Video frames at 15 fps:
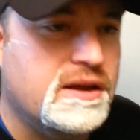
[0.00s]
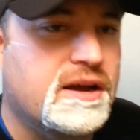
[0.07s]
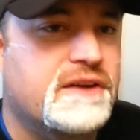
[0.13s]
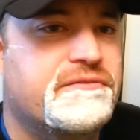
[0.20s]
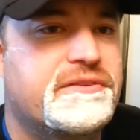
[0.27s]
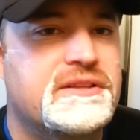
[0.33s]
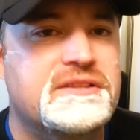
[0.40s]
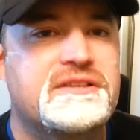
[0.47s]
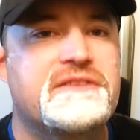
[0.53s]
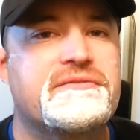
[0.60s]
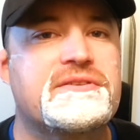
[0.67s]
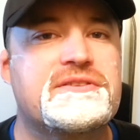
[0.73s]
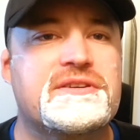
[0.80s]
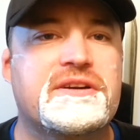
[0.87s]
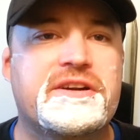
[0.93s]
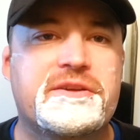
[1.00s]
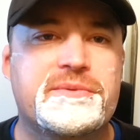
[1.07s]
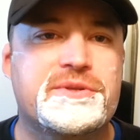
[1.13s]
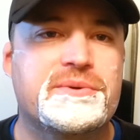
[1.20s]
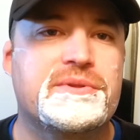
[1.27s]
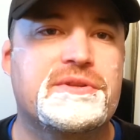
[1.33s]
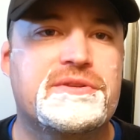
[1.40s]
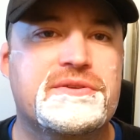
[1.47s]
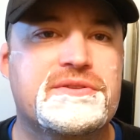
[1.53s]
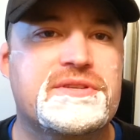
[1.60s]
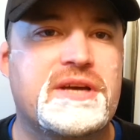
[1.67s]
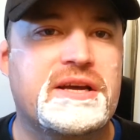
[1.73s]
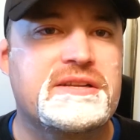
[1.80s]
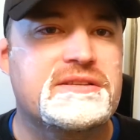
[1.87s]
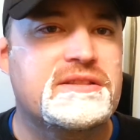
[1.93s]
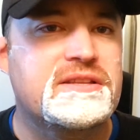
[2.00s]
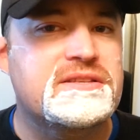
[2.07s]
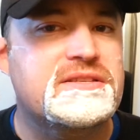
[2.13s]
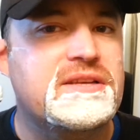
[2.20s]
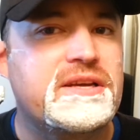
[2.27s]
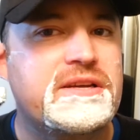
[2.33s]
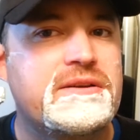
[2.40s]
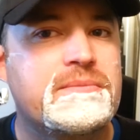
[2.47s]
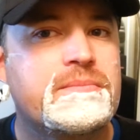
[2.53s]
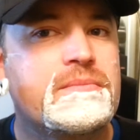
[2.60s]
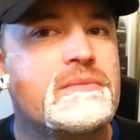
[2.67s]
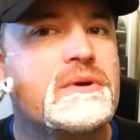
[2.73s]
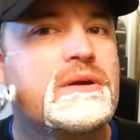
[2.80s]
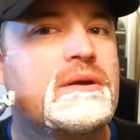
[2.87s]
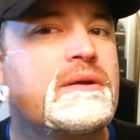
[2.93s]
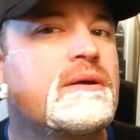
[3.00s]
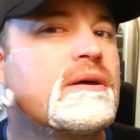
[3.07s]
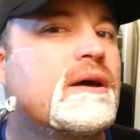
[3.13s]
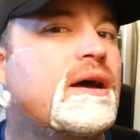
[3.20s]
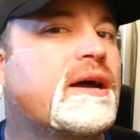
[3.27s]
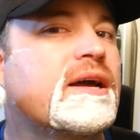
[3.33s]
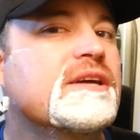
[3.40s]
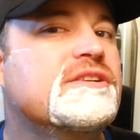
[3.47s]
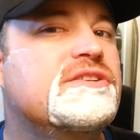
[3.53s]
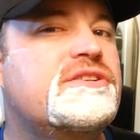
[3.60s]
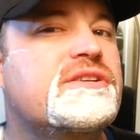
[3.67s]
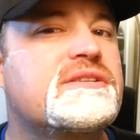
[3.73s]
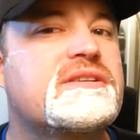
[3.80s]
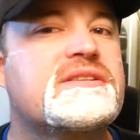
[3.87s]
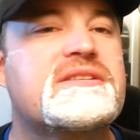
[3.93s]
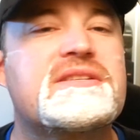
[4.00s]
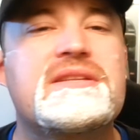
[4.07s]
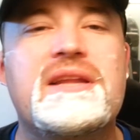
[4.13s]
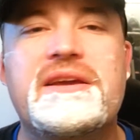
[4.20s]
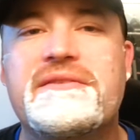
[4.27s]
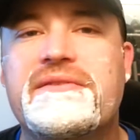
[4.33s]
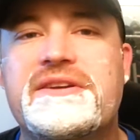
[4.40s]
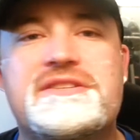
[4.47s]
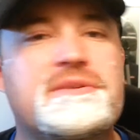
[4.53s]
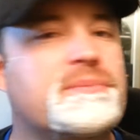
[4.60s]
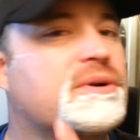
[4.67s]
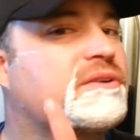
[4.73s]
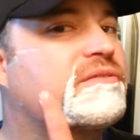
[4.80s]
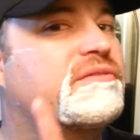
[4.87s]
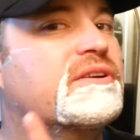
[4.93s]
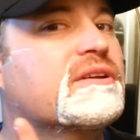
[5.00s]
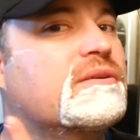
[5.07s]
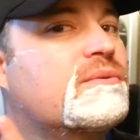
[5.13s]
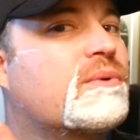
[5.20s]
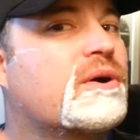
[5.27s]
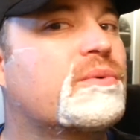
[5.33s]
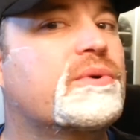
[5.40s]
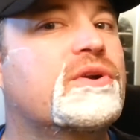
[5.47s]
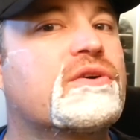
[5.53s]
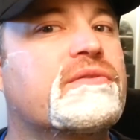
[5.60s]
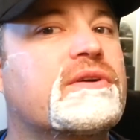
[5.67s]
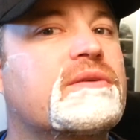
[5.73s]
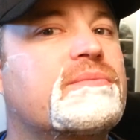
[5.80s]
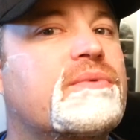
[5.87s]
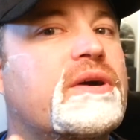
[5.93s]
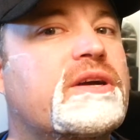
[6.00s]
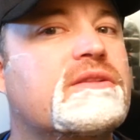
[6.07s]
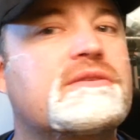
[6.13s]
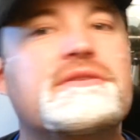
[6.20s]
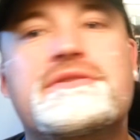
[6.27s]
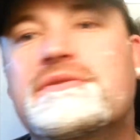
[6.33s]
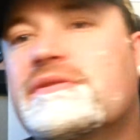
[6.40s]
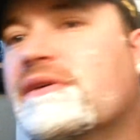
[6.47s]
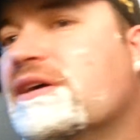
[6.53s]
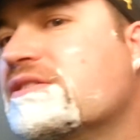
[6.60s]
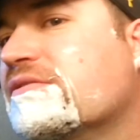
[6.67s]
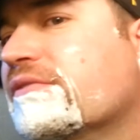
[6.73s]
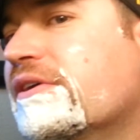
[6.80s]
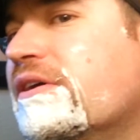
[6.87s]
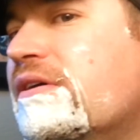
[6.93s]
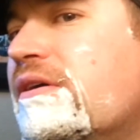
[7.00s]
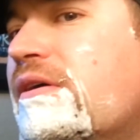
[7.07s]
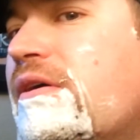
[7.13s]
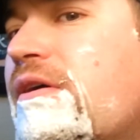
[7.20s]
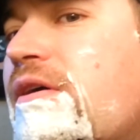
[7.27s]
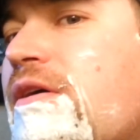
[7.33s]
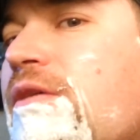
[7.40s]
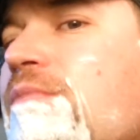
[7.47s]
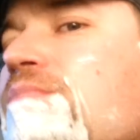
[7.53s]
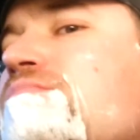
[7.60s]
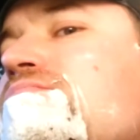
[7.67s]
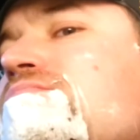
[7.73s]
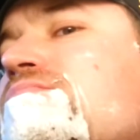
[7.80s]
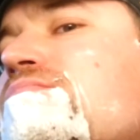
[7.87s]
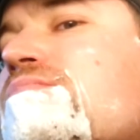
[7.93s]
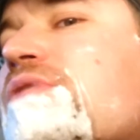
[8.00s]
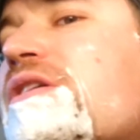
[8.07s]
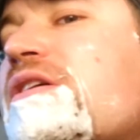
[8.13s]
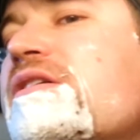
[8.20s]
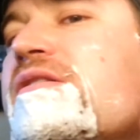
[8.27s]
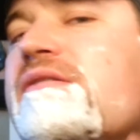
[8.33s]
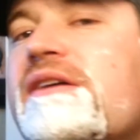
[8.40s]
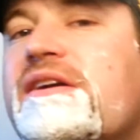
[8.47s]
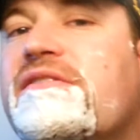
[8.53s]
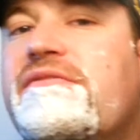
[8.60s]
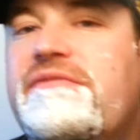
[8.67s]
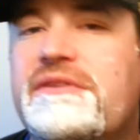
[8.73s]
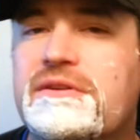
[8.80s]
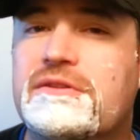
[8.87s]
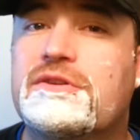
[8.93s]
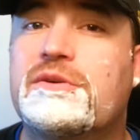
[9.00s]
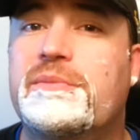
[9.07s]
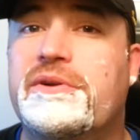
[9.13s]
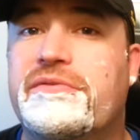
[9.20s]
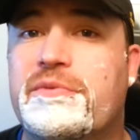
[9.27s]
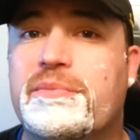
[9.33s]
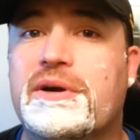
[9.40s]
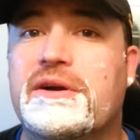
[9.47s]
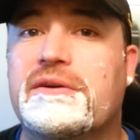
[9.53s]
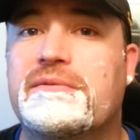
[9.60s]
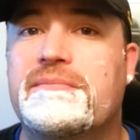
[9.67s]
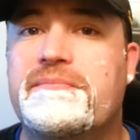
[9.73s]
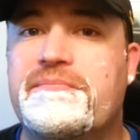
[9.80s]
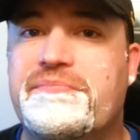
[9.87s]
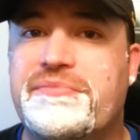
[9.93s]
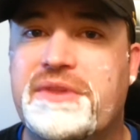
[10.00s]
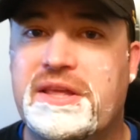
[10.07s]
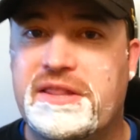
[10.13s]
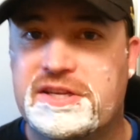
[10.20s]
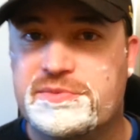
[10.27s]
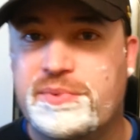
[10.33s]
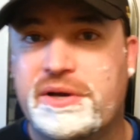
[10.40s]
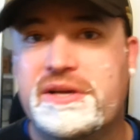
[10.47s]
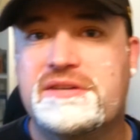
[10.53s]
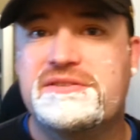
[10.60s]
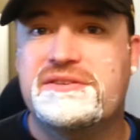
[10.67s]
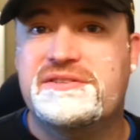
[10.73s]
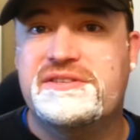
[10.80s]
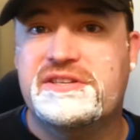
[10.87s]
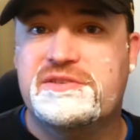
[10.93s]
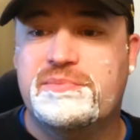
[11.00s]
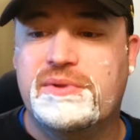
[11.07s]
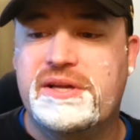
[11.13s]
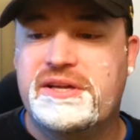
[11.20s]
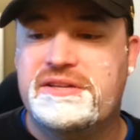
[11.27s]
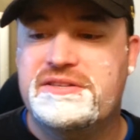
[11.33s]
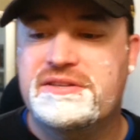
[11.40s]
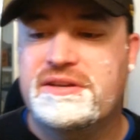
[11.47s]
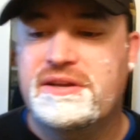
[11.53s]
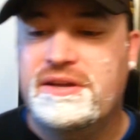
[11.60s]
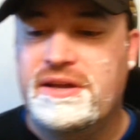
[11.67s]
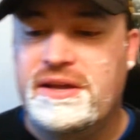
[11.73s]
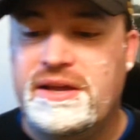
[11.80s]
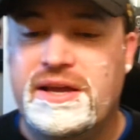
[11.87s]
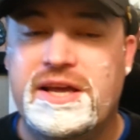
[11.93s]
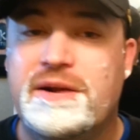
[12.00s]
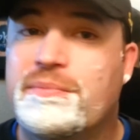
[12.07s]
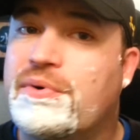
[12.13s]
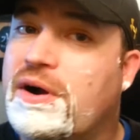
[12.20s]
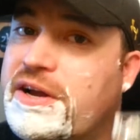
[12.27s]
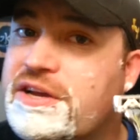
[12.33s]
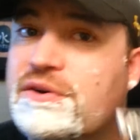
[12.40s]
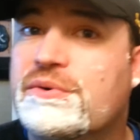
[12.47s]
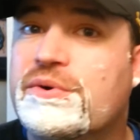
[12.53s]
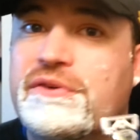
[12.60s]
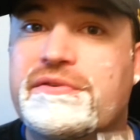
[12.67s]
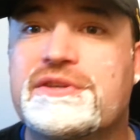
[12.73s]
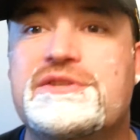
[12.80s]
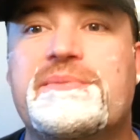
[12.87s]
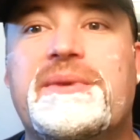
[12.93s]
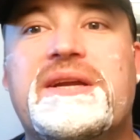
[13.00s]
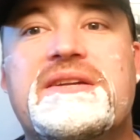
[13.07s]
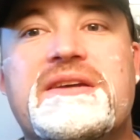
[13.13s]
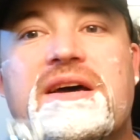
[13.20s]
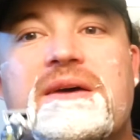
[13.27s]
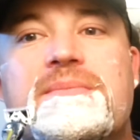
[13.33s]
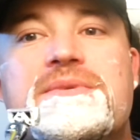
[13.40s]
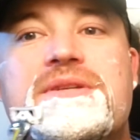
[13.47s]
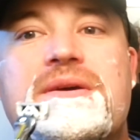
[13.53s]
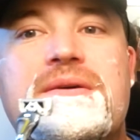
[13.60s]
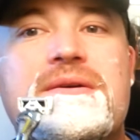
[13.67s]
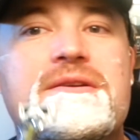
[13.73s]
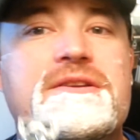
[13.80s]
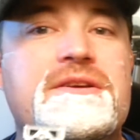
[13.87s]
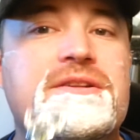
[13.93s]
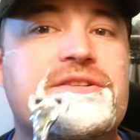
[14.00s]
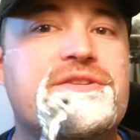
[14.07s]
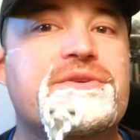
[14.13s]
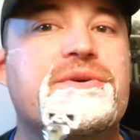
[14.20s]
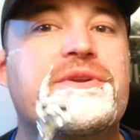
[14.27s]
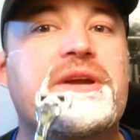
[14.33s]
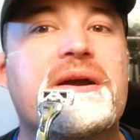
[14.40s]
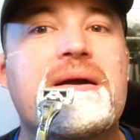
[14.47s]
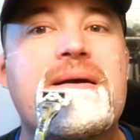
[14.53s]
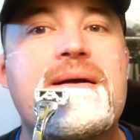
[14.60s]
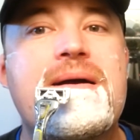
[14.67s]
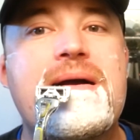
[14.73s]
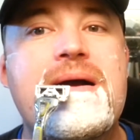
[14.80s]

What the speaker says: I feel a difference already between the two sides. This side, I got just a slight razor burn feel where I went over it probably a little too aggressively. But here I can feel a little bit of a burn. And that's probably because it's 6 blades and I'm probably going over it too many times. So let's do in here.